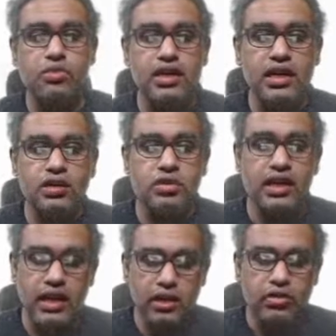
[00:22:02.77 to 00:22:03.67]
wanted to
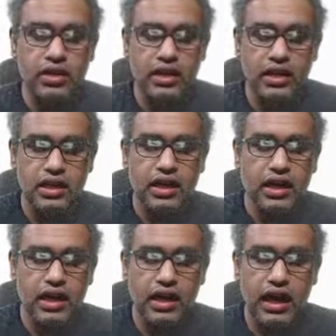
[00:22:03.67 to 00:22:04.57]
tell you over here
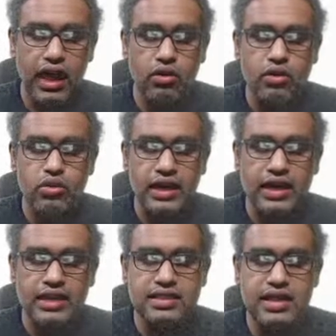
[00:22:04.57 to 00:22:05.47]
how to
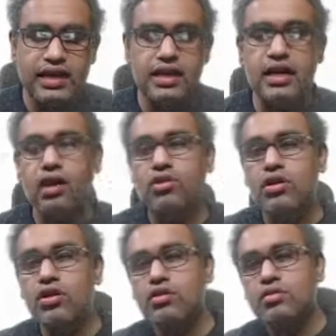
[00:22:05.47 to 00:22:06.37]
understand it, how
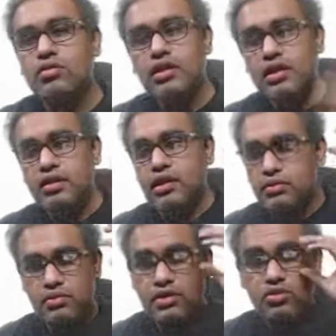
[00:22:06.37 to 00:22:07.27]
not to
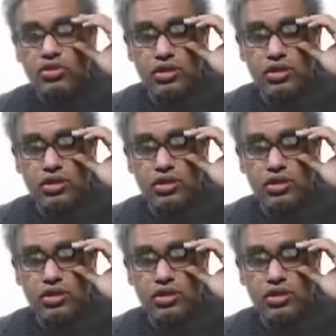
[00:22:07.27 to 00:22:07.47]
be so